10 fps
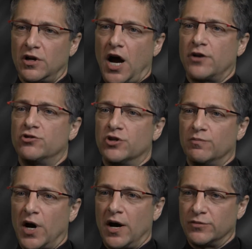
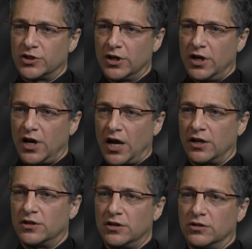hydrogen bombs
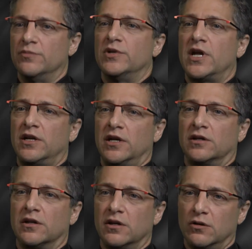and
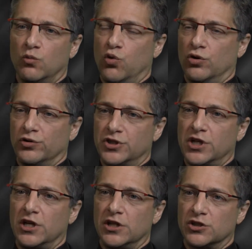eliminating world
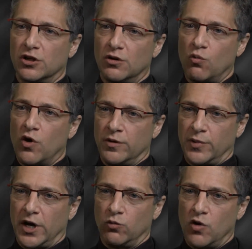cities one
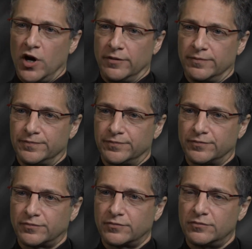by one.
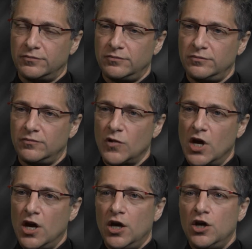
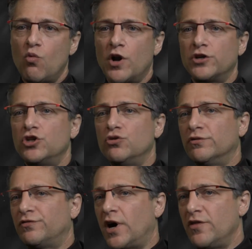He wanted to
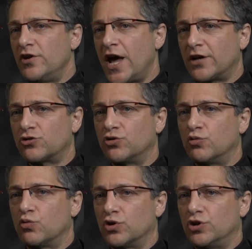unify the
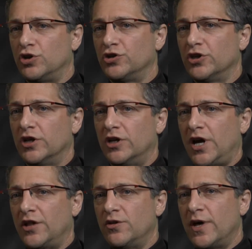natural world
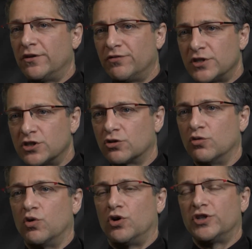and the
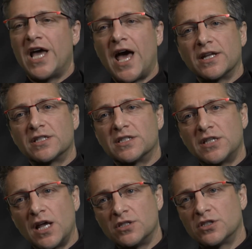metaphysical world. He had a
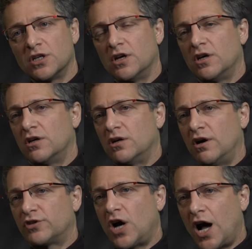sense
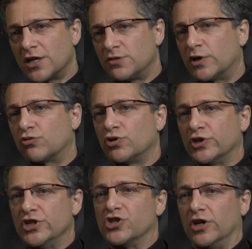of cosmic
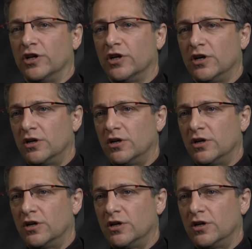religion,